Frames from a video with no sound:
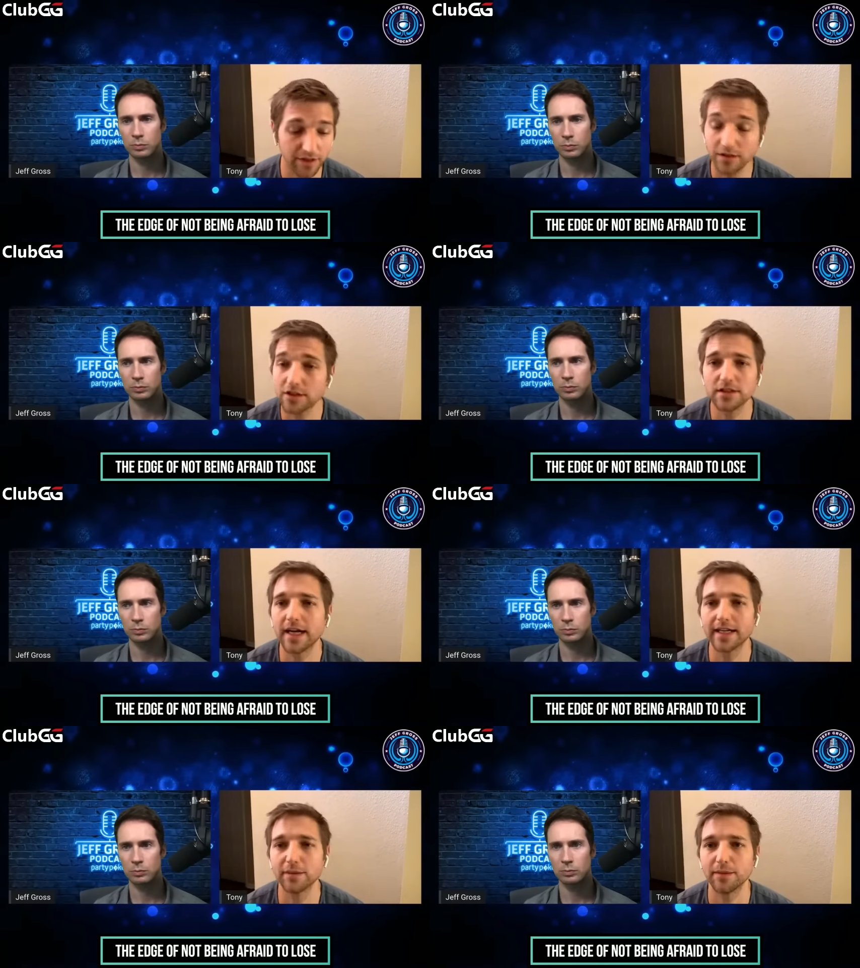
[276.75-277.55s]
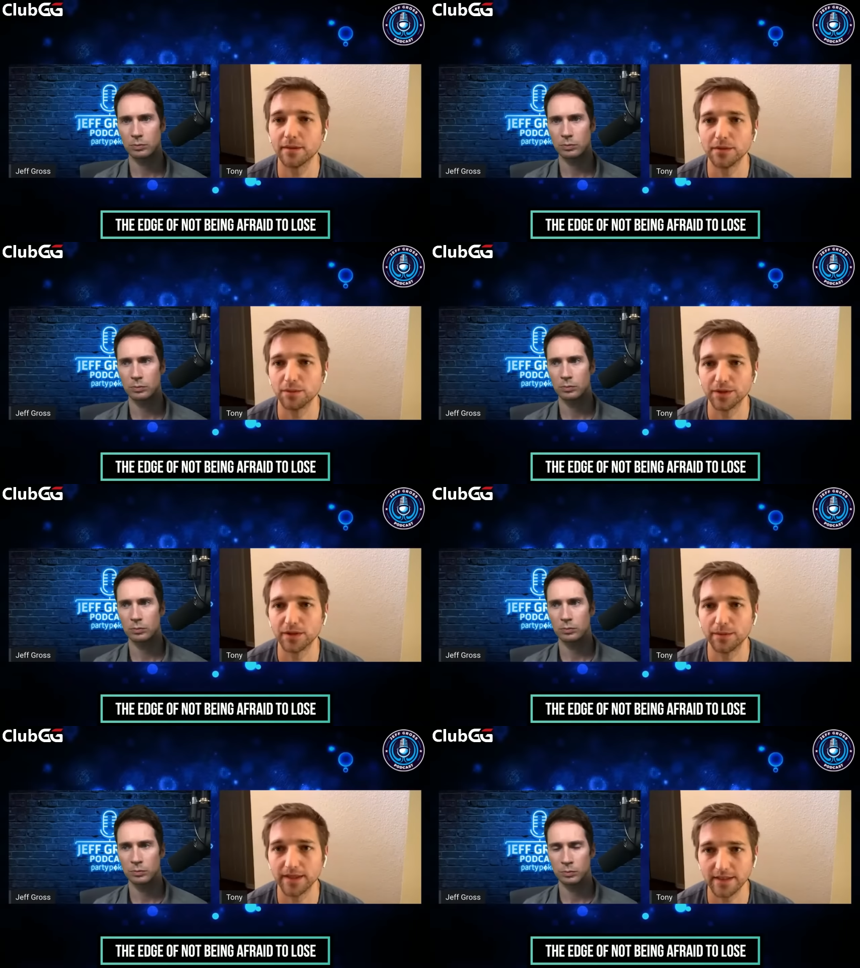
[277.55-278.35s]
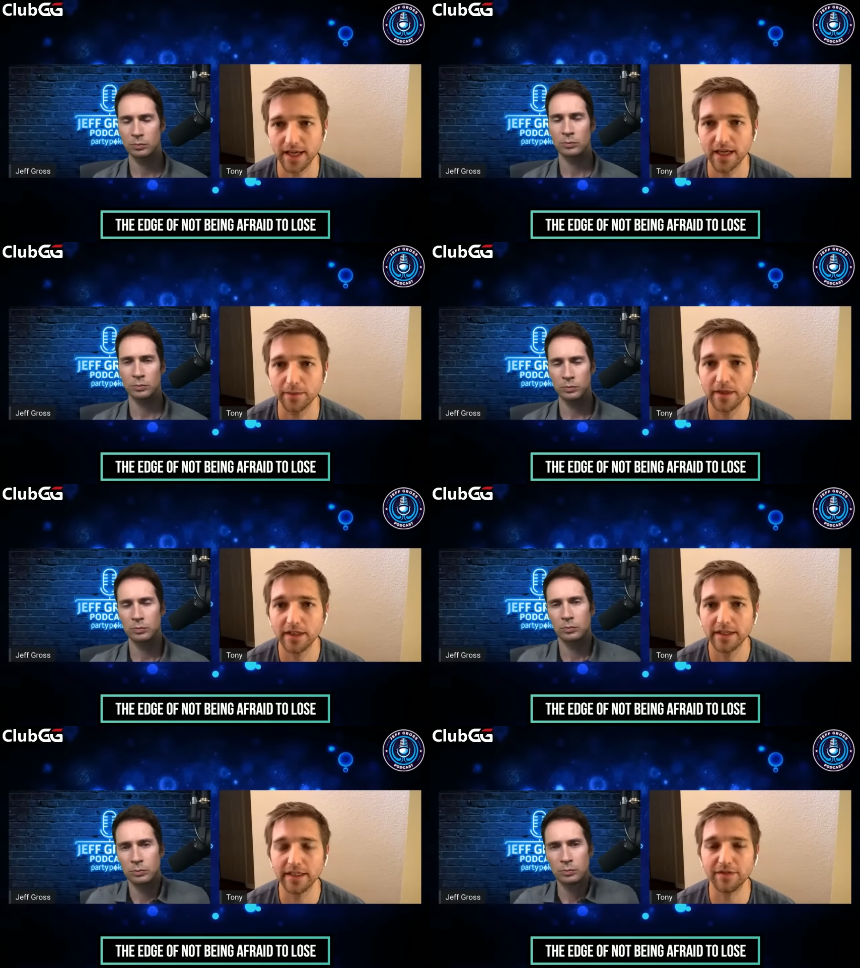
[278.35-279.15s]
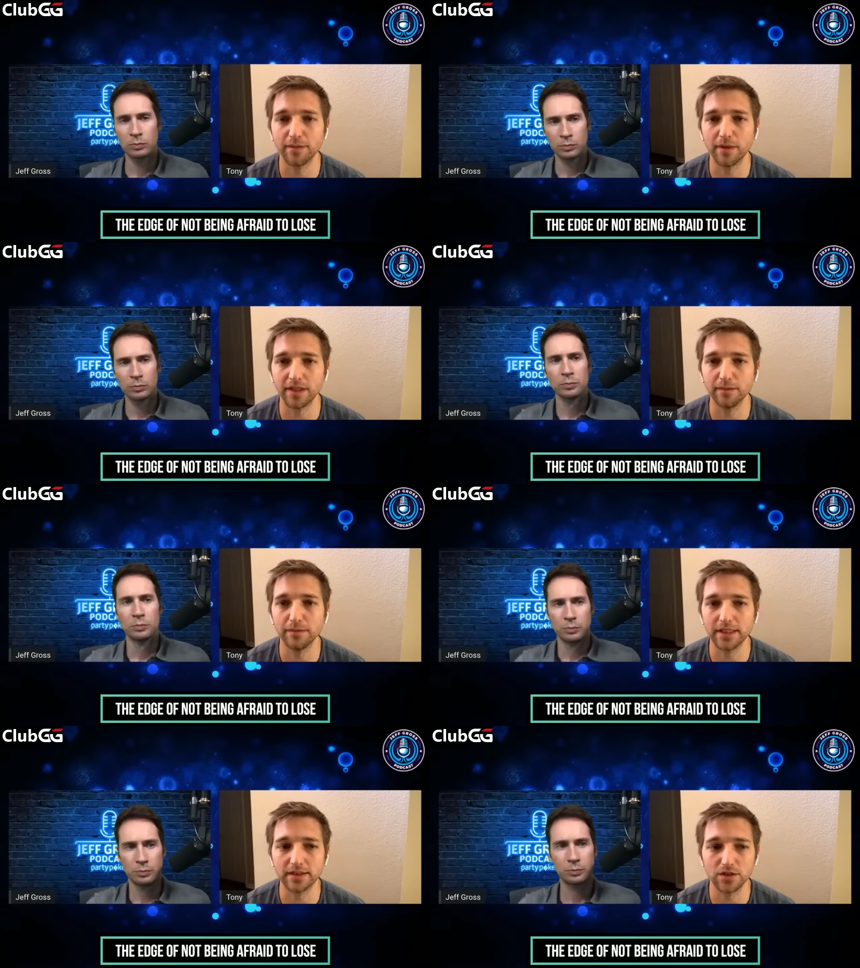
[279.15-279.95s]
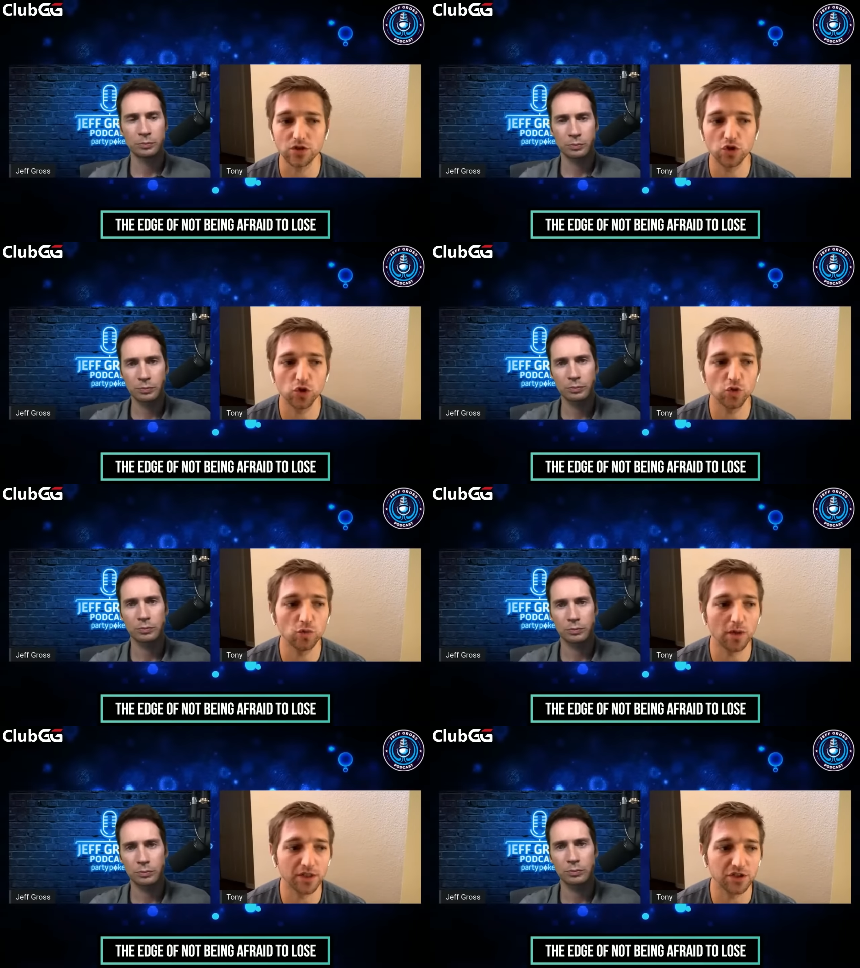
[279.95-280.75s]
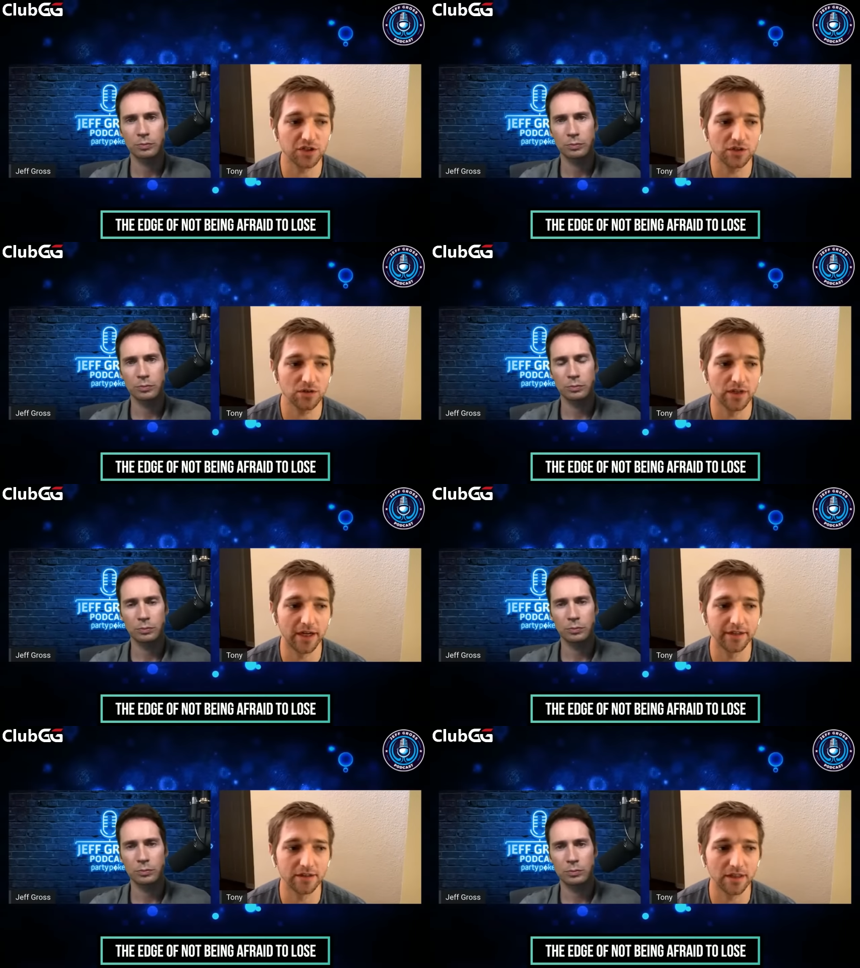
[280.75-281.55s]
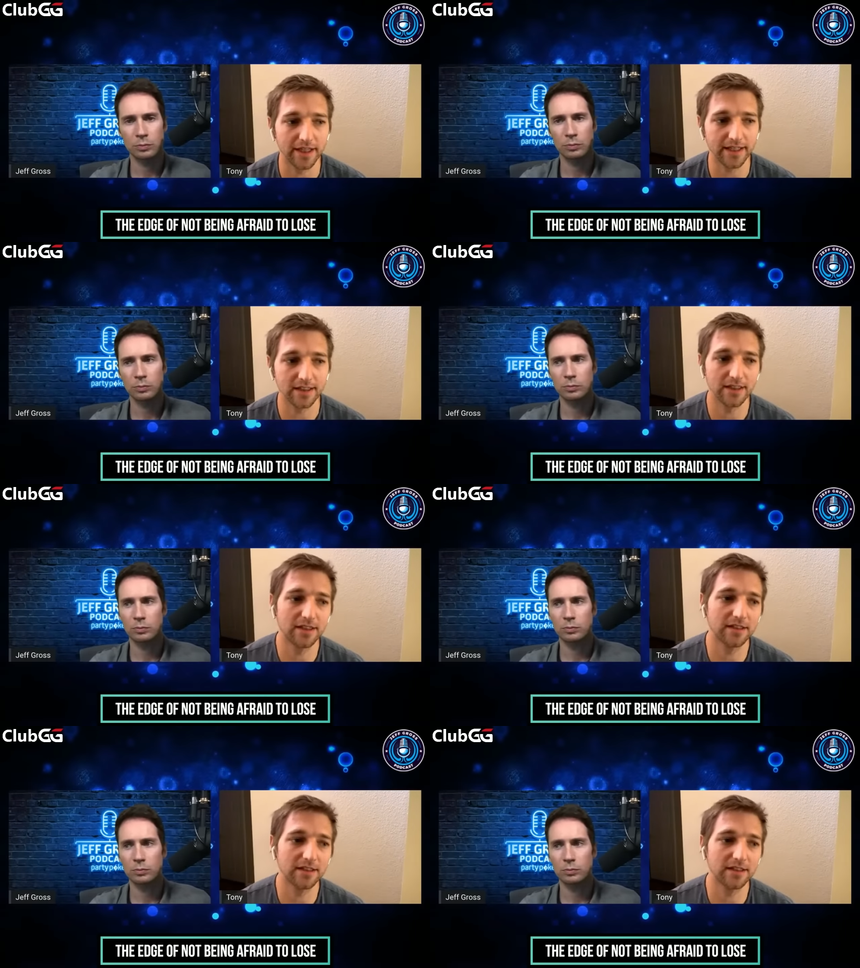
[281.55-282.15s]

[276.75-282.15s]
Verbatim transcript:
Speaker 1: Like, you're just not going to be able to play your best game if the money means too much to you, and you're, like,